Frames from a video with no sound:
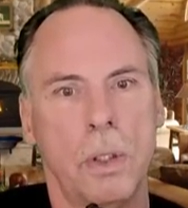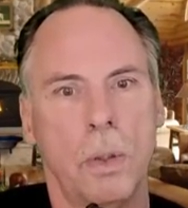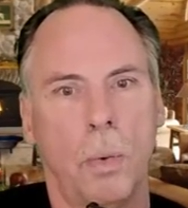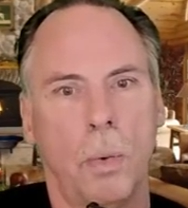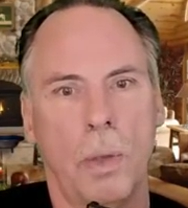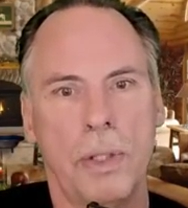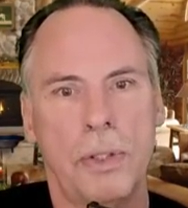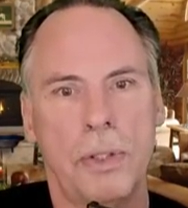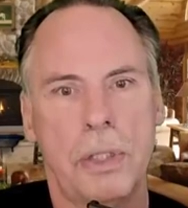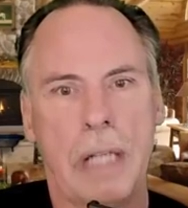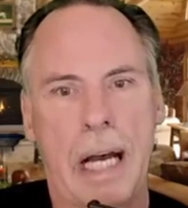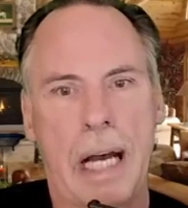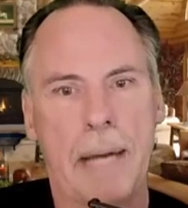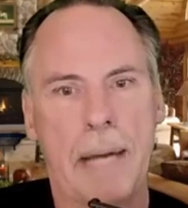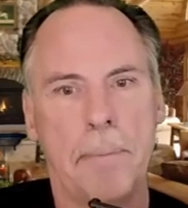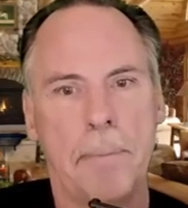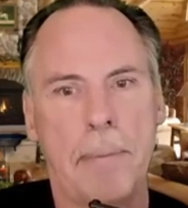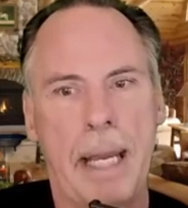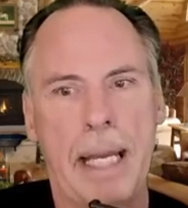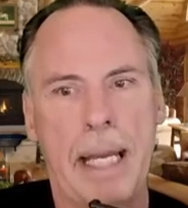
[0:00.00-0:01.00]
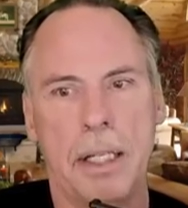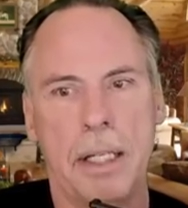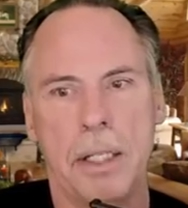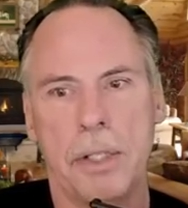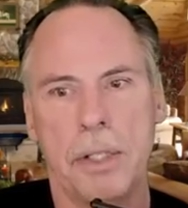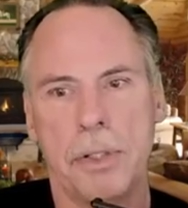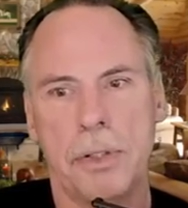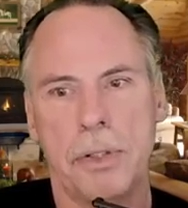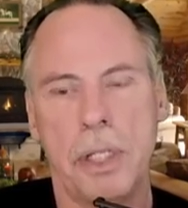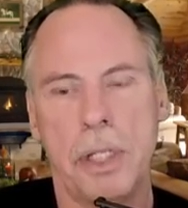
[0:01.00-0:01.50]
Once God made a
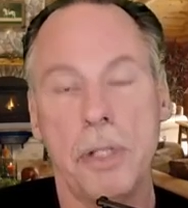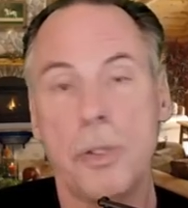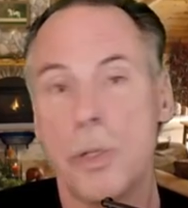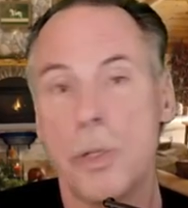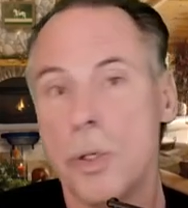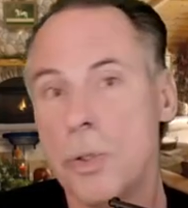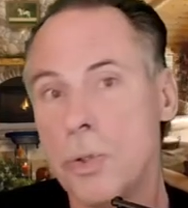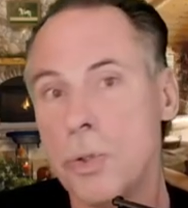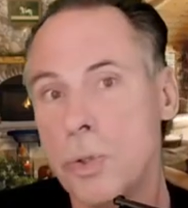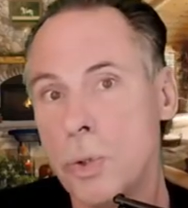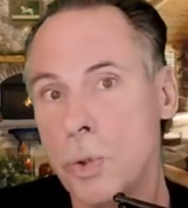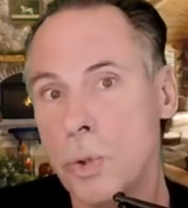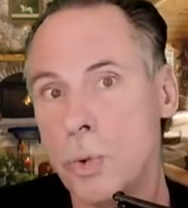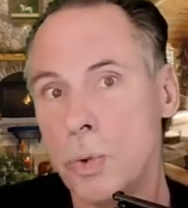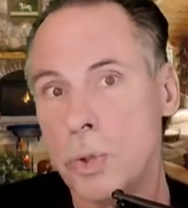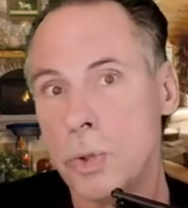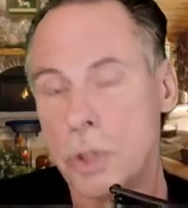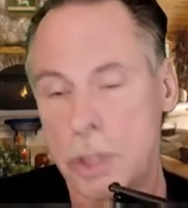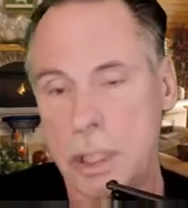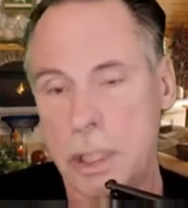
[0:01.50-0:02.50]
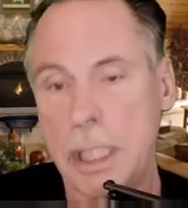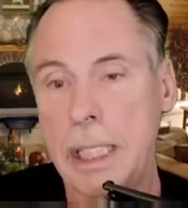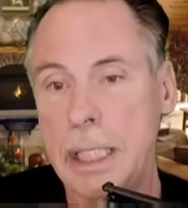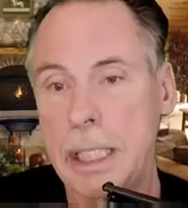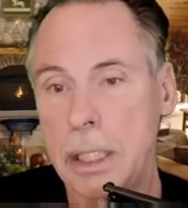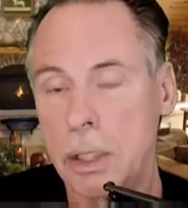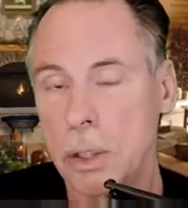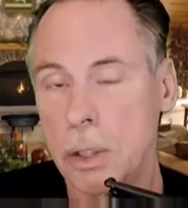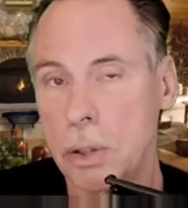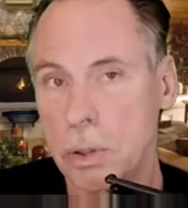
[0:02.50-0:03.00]
decision to
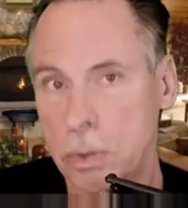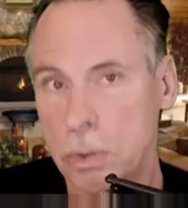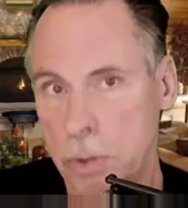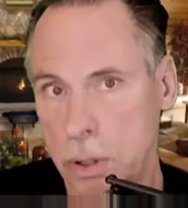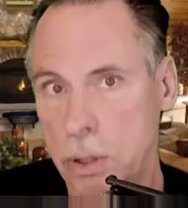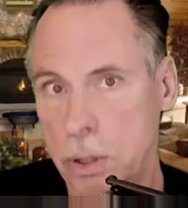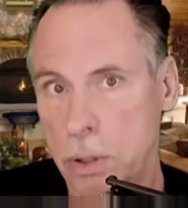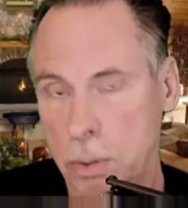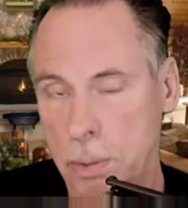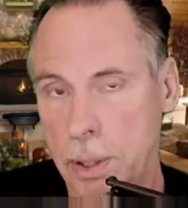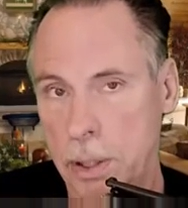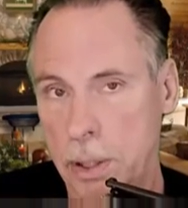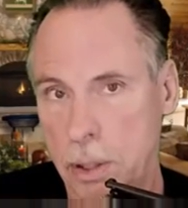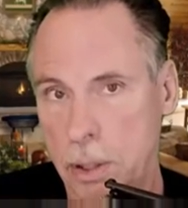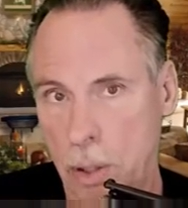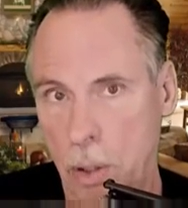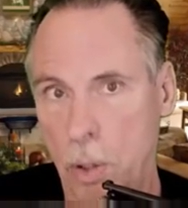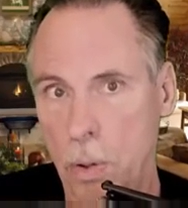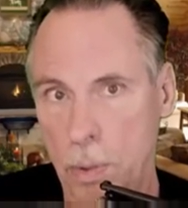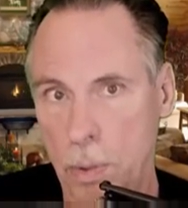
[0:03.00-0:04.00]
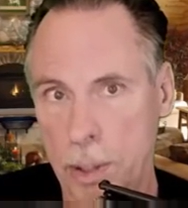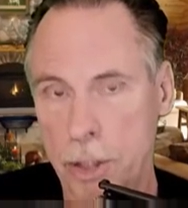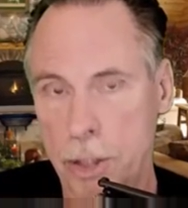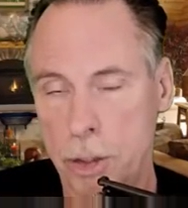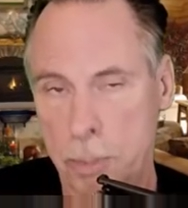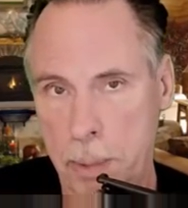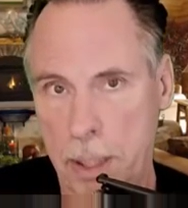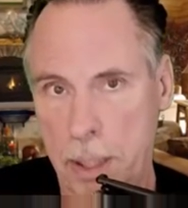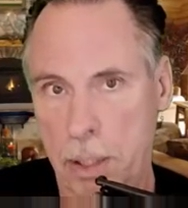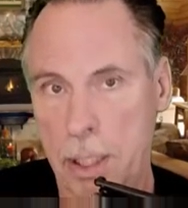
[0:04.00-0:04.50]
seal you with the Holy
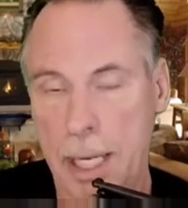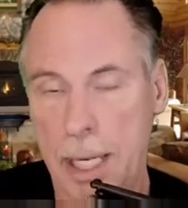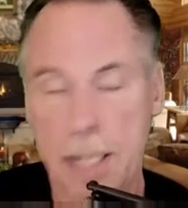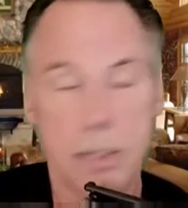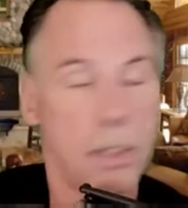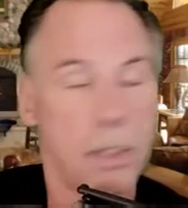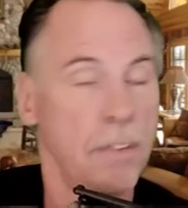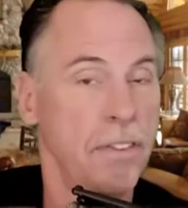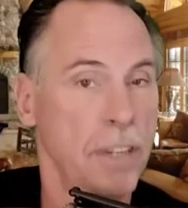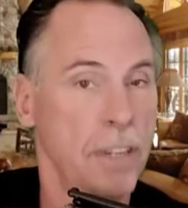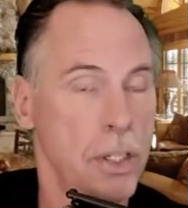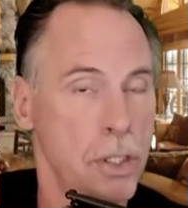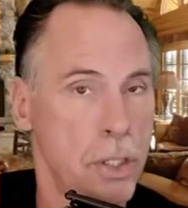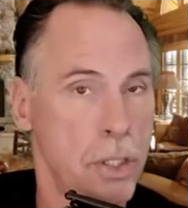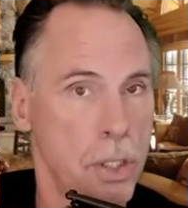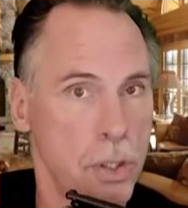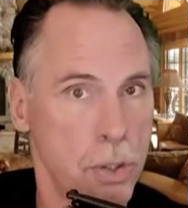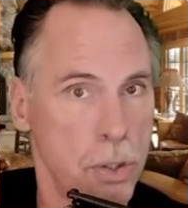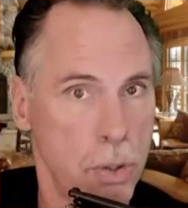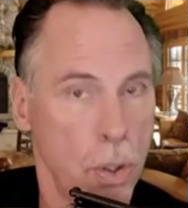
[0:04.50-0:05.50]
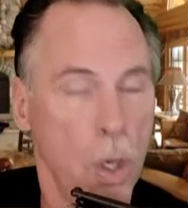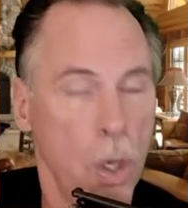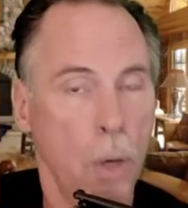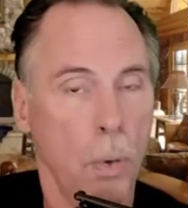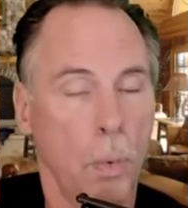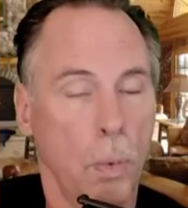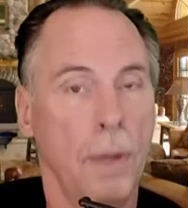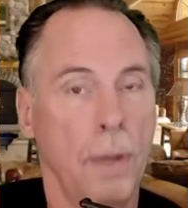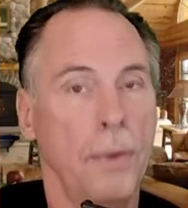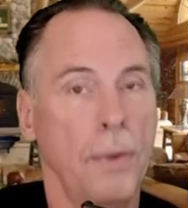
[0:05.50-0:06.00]
Spirit, as Ephesians
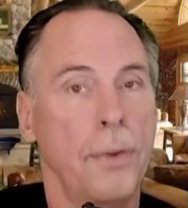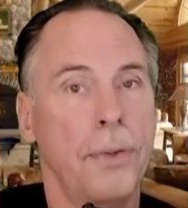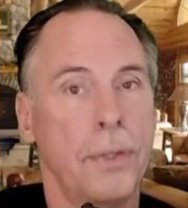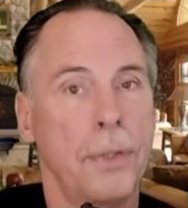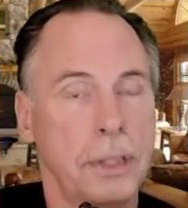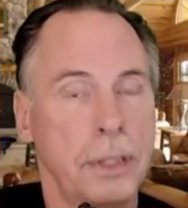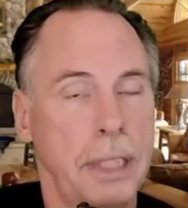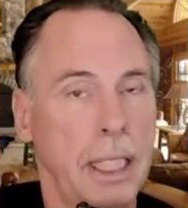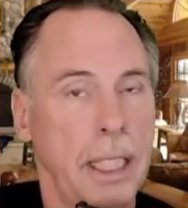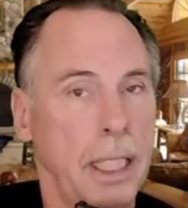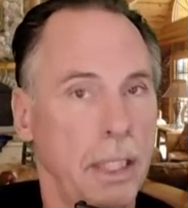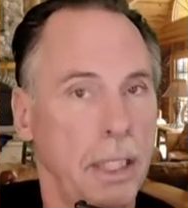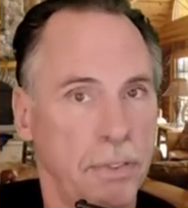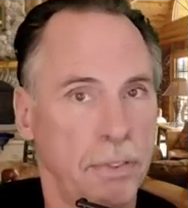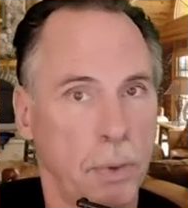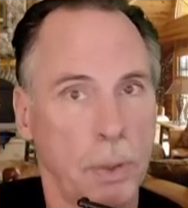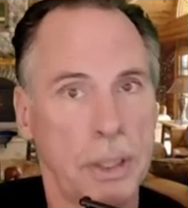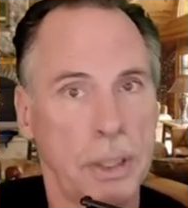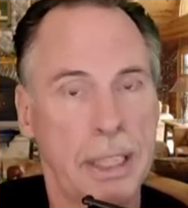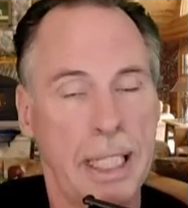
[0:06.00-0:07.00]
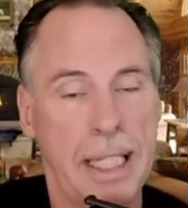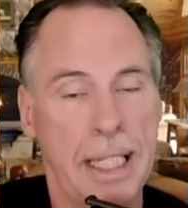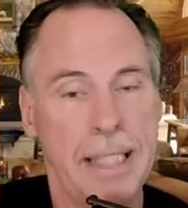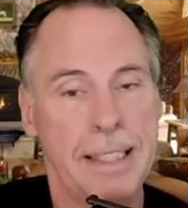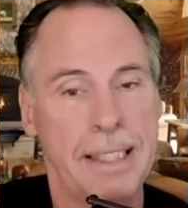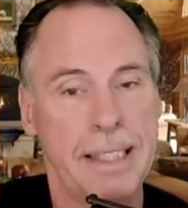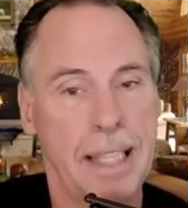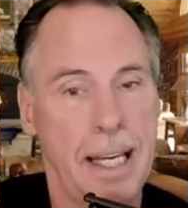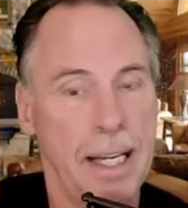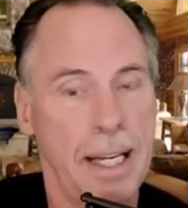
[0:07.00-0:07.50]
1:13 and 14
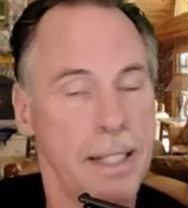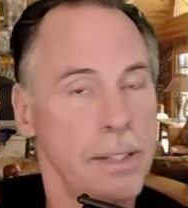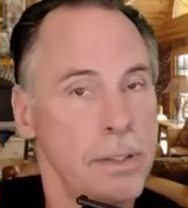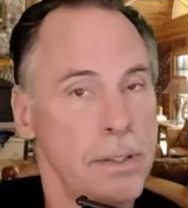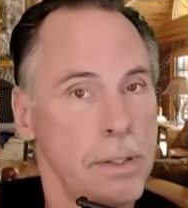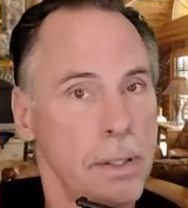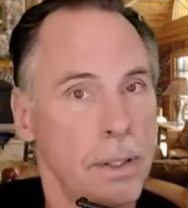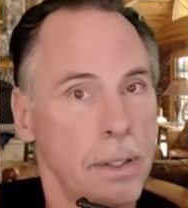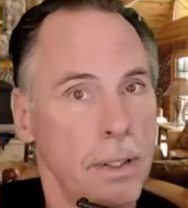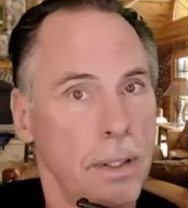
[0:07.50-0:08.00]
says,